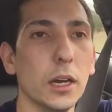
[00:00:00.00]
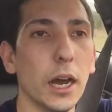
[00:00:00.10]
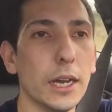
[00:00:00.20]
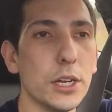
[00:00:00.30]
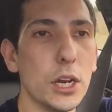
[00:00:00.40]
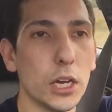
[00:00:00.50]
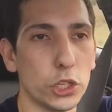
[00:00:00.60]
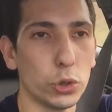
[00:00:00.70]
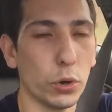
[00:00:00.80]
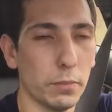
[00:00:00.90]
I did not
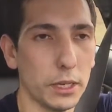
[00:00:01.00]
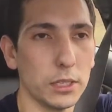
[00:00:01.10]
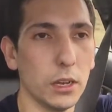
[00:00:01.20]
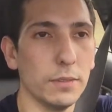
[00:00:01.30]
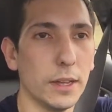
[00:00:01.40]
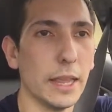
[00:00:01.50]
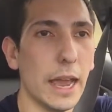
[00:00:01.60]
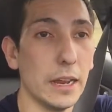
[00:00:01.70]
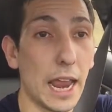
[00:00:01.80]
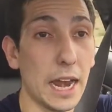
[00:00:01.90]
short myself on
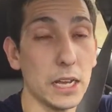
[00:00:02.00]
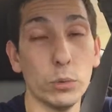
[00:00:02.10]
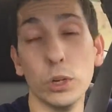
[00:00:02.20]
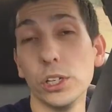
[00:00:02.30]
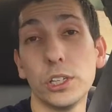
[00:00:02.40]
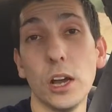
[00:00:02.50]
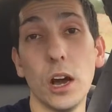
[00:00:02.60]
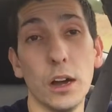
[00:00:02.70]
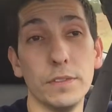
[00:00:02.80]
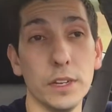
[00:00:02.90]
that. And it was
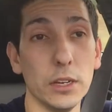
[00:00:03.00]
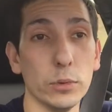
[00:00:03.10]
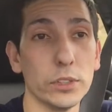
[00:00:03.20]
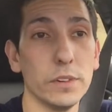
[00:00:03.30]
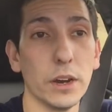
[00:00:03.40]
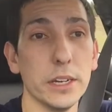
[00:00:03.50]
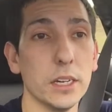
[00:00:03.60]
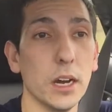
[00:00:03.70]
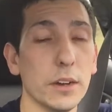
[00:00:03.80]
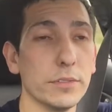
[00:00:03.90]
tough. It was very
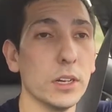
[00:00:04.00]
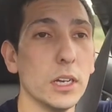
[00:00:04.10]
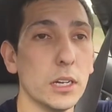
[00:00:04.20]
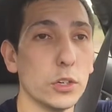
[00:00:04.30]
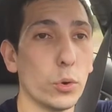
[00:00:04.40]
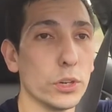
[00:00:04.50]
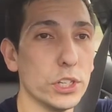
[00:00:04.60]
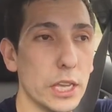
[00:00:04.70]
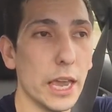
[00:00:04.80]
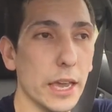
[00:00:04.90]
tough
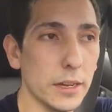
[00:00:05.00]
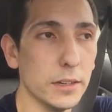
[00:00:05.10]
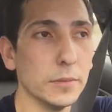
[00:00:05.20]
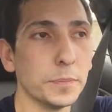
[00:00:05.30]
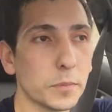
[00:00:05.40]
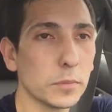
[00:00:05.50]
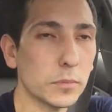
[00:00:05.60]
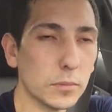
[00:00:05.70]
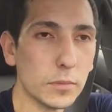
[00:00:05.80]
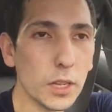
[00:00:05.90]
towards the end,
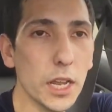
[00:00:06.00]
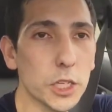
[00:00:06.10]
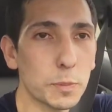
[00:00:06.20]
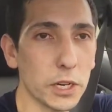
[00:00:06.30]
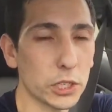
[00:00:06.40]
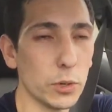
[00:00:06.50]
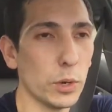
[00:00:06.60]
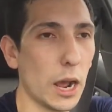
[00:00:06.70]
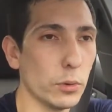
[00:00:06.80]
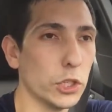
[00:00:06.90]
especially
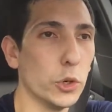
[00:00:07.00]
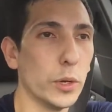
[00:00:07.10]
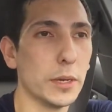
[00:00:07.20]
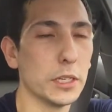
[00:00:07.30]
when I was doing